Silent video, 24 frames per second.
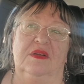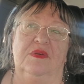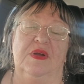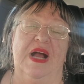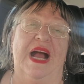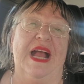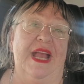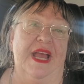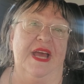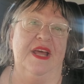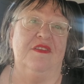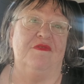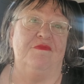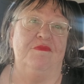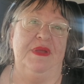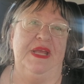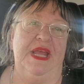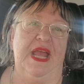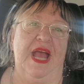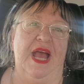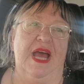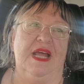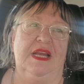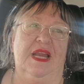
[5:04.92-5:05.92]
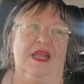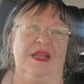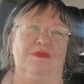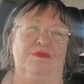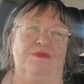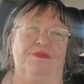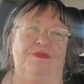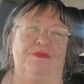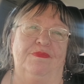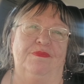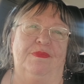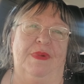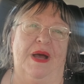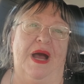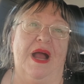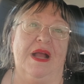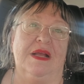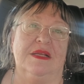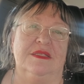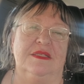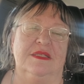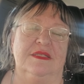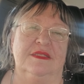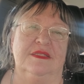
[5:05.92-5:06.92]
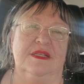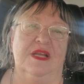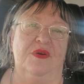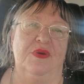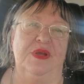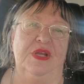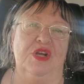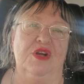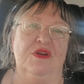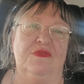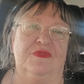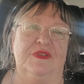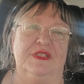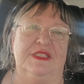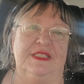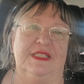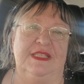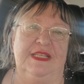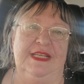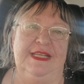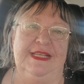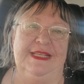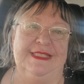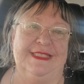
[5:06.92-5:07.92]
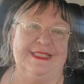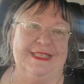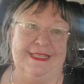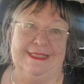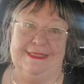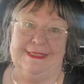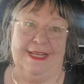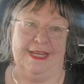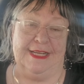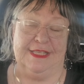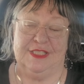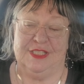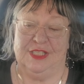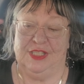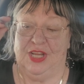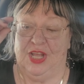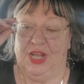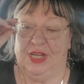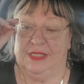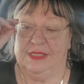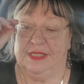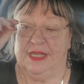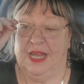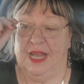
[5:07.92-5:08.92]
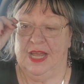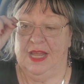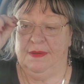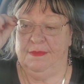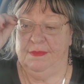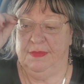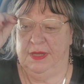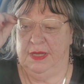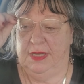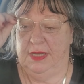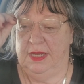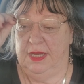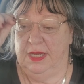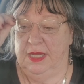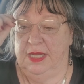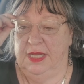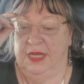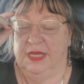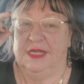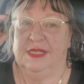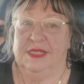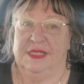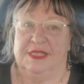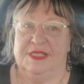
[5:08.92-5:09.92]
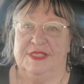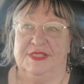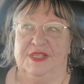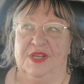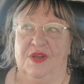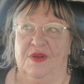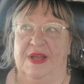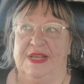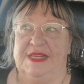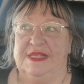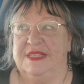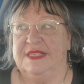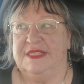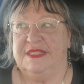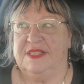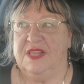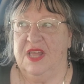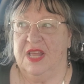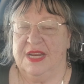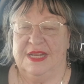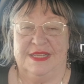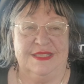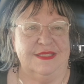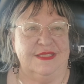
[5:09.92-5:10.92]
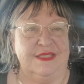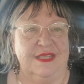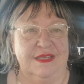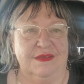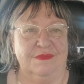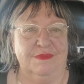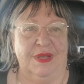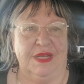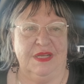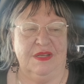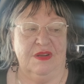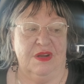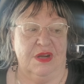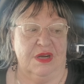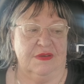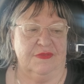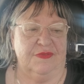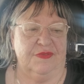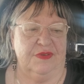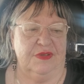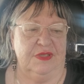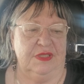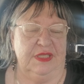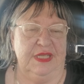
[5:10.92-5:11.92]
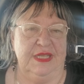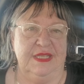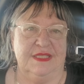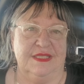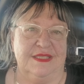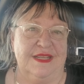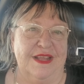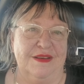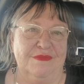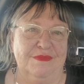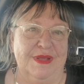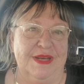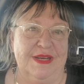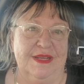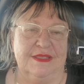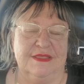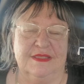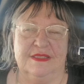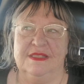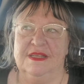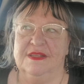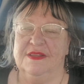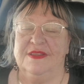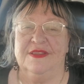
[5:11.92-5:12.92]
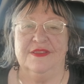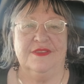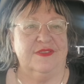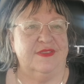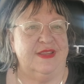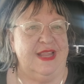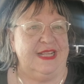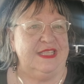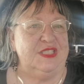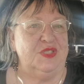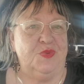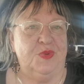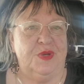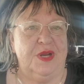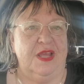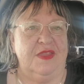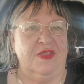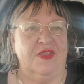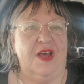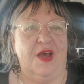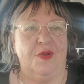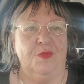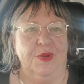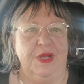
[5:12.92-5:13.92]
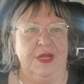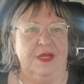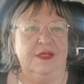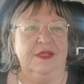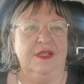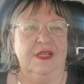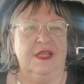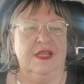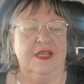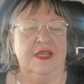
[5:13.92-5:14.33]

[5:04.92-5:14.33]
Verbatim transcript: ahead of me had like boxes going overseas and it takes a long time. So I just thought I'd sit in my car for at least ten minutes. And that's when I thought, well,